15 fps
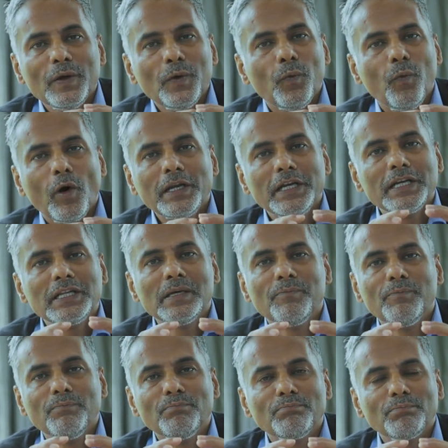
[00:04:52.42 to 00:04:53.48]
what
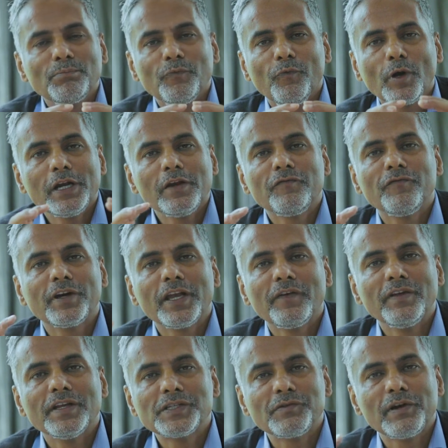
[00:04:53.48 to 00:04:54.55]
did
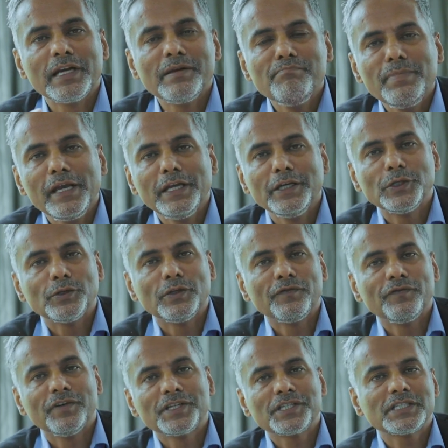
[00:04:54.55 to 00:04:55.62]
forgiveness really mean to the
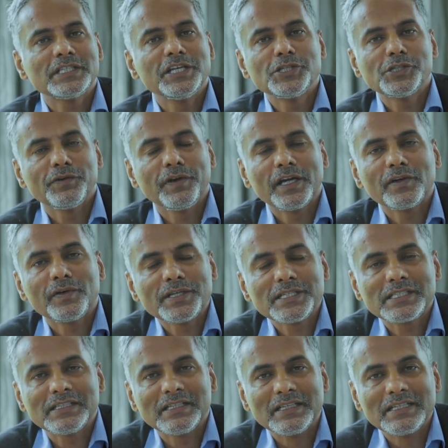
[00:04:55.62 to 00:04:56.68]
first century
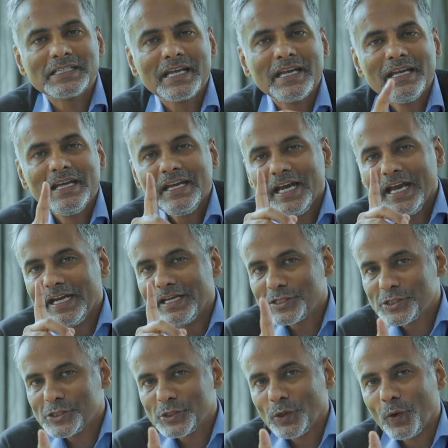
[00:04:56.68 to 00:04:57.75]
Christians? It
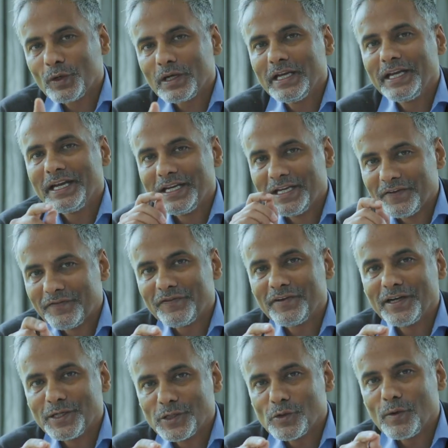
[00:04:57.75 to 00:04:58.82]
is totally
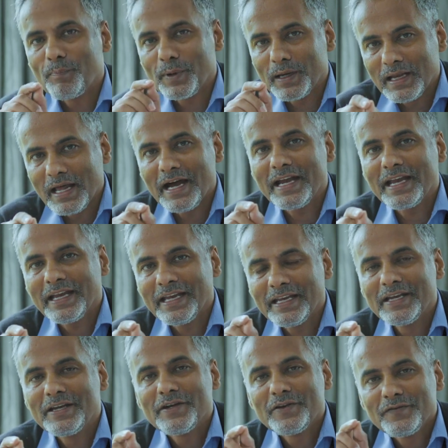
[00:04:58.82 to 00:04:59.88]
different to apply
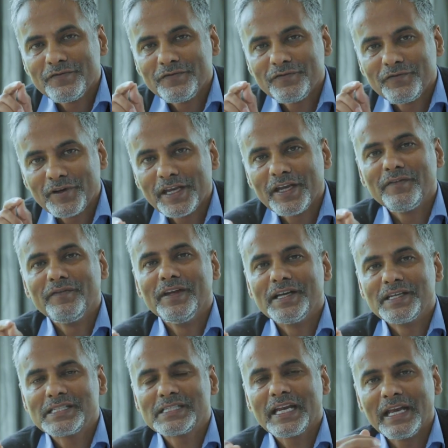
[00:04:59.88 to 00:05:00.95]

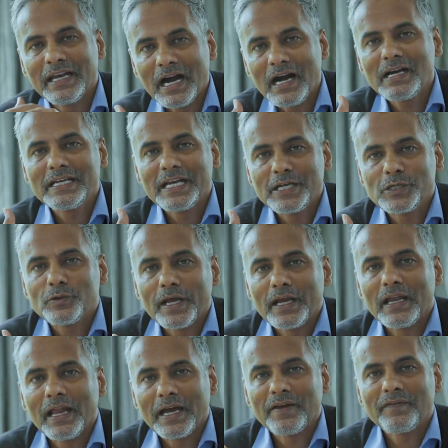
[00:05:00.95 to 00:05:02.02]
forgiveness in our
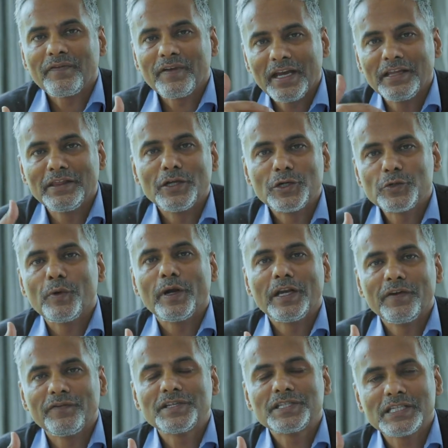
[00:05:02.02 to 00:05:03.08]
day-to-day life in the
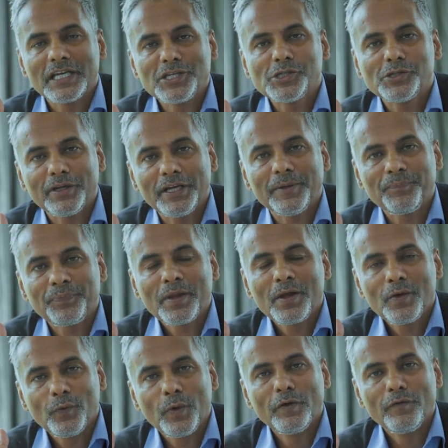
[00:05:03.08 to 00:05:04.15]
21st century
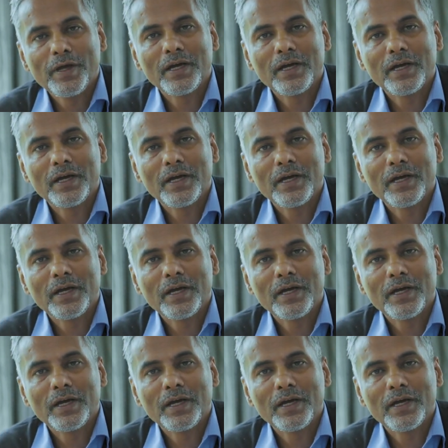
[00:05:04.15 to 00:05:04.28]
when